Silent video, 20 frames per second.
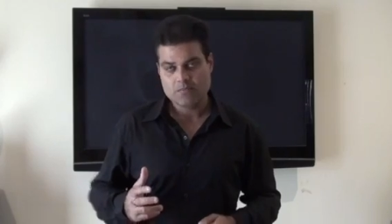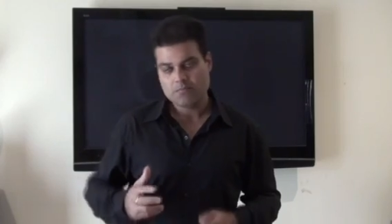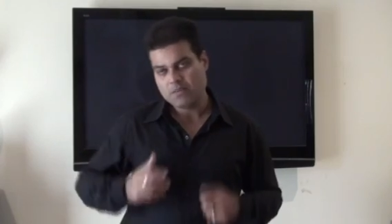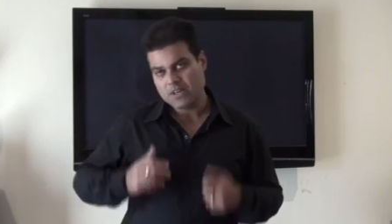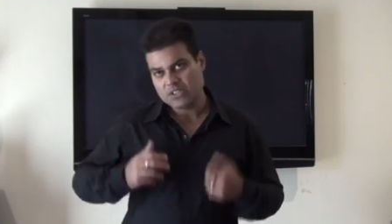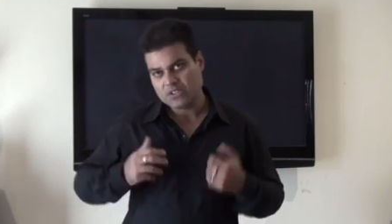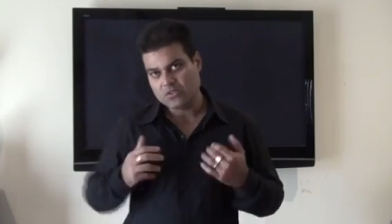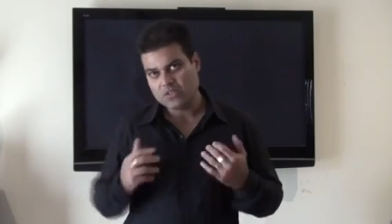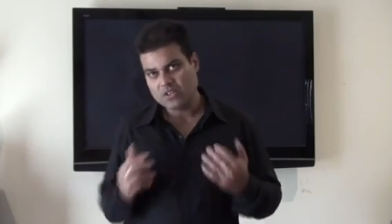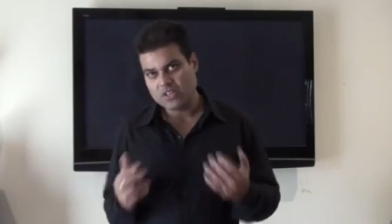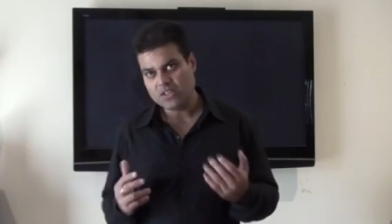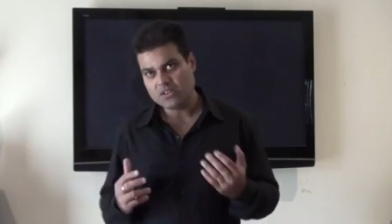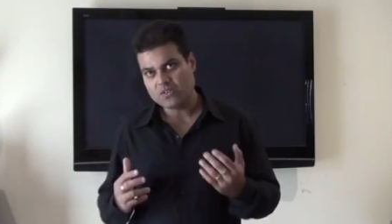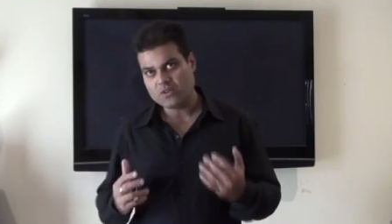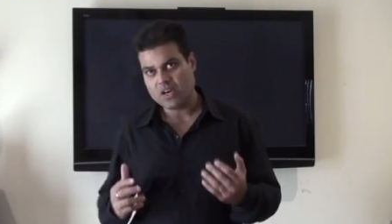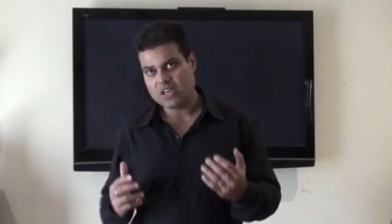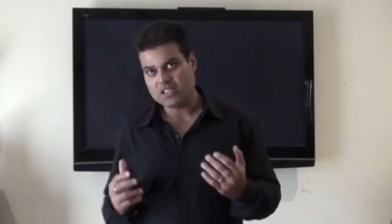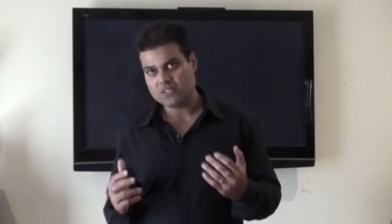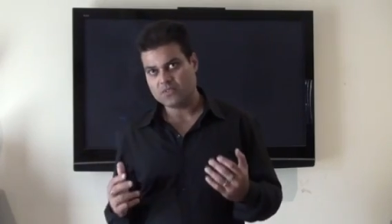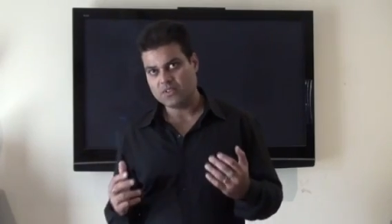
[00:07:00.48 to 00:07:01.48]
But you need
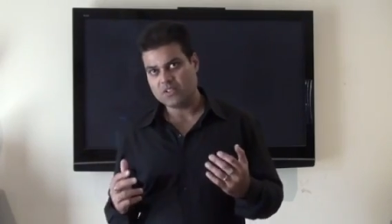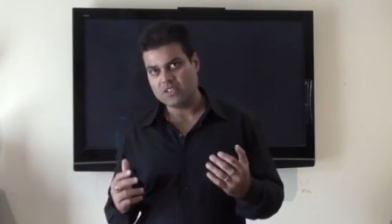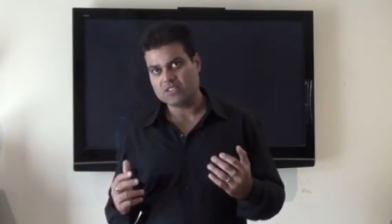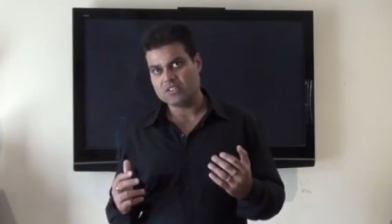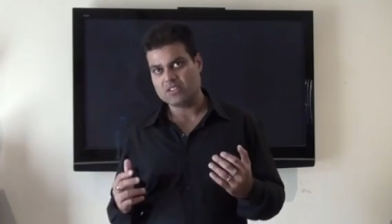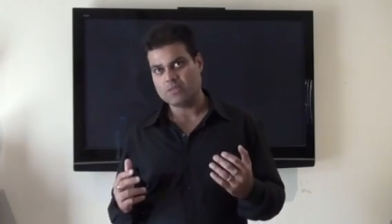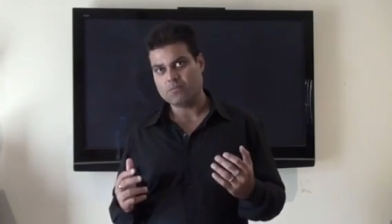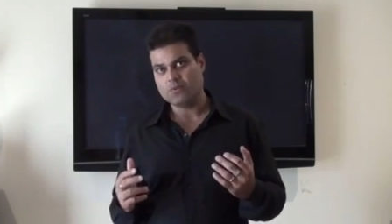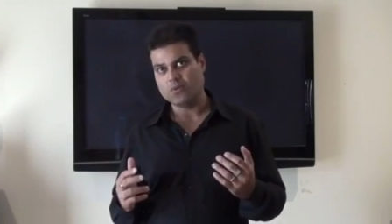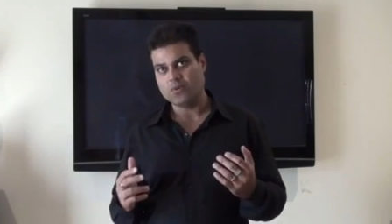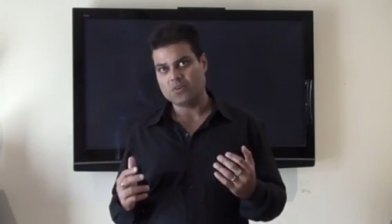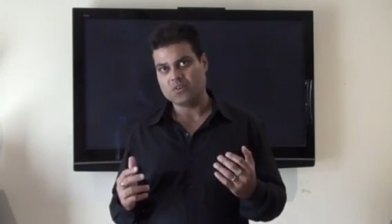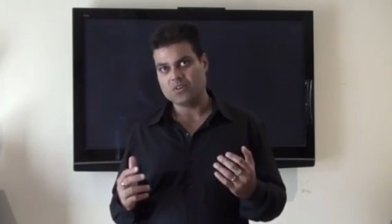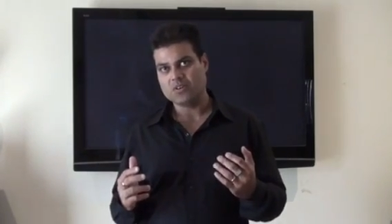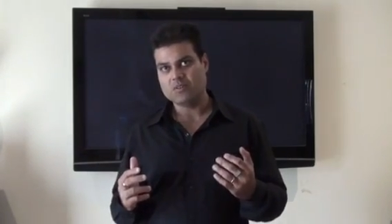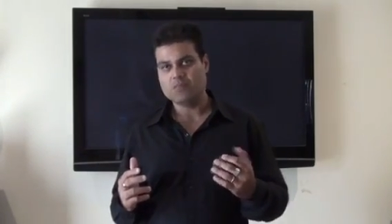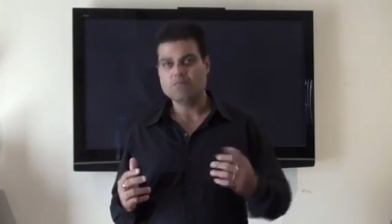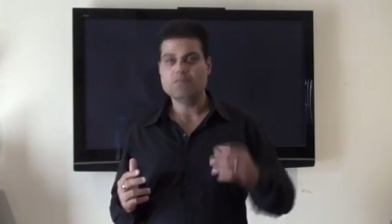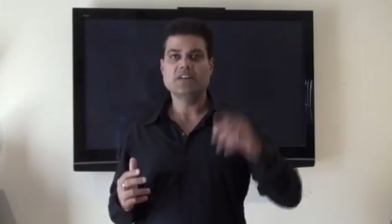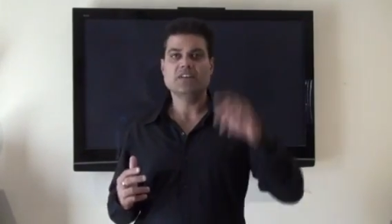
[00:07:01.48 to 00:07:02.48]
to ask for that support.
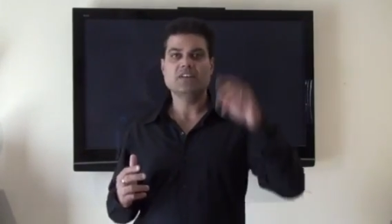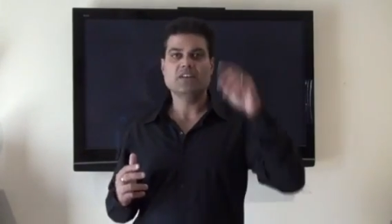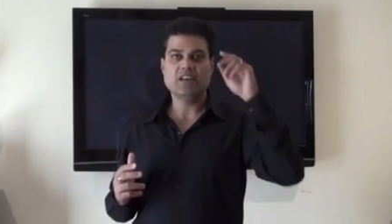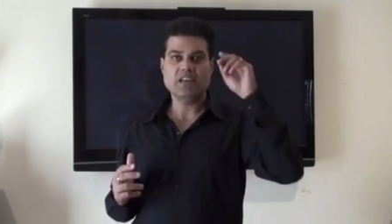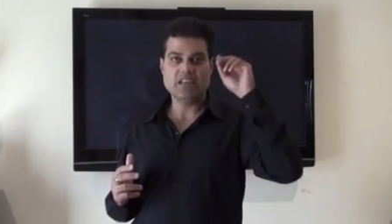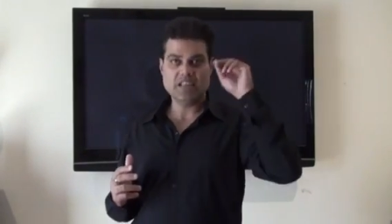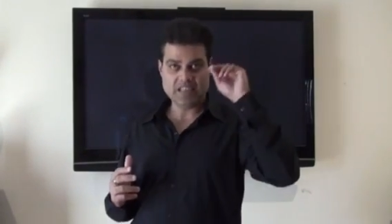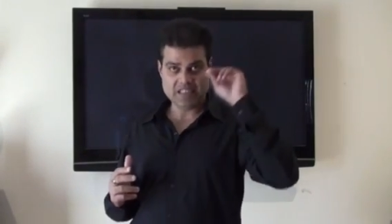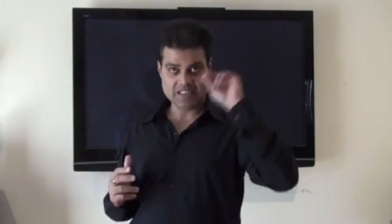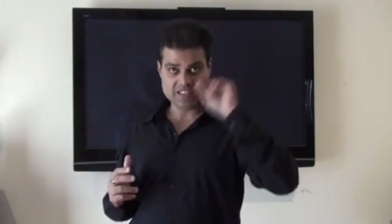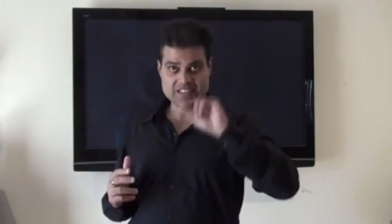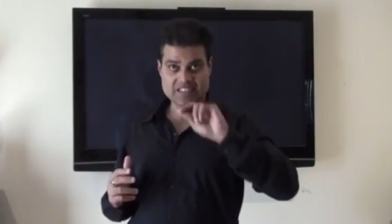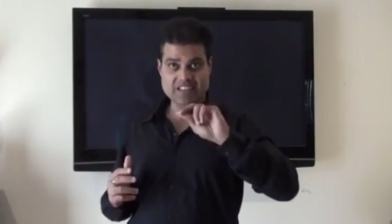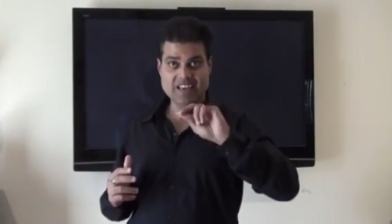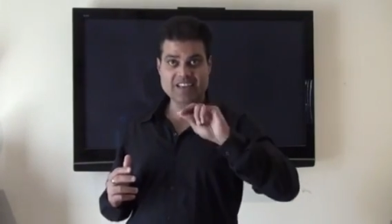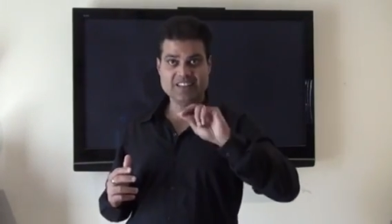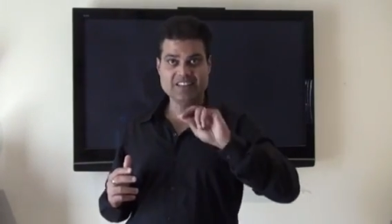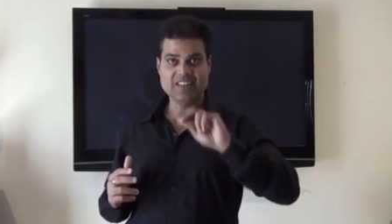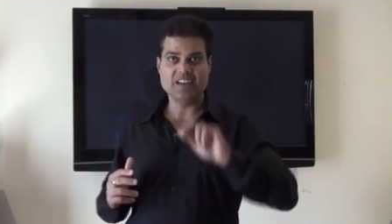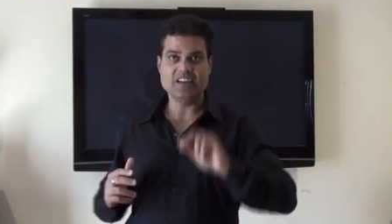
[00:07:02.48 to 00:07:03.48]
But in
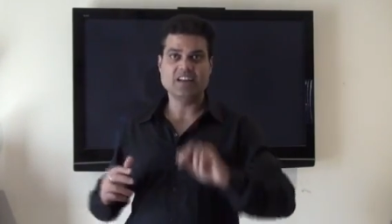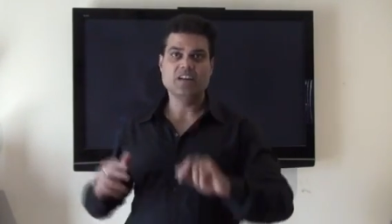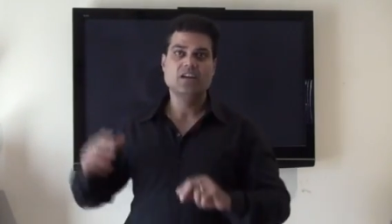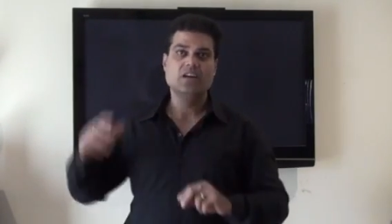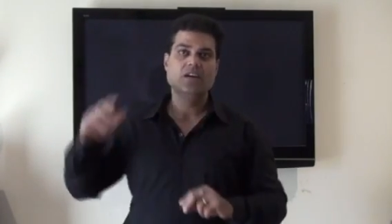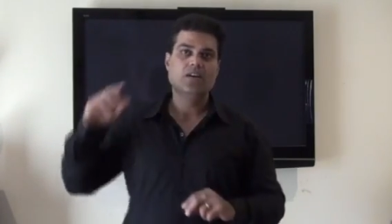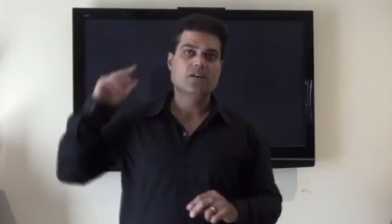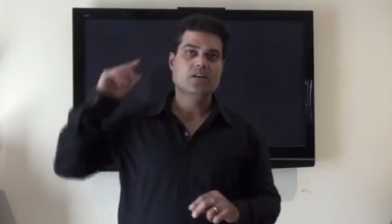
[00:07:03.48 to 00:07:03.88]
saying that,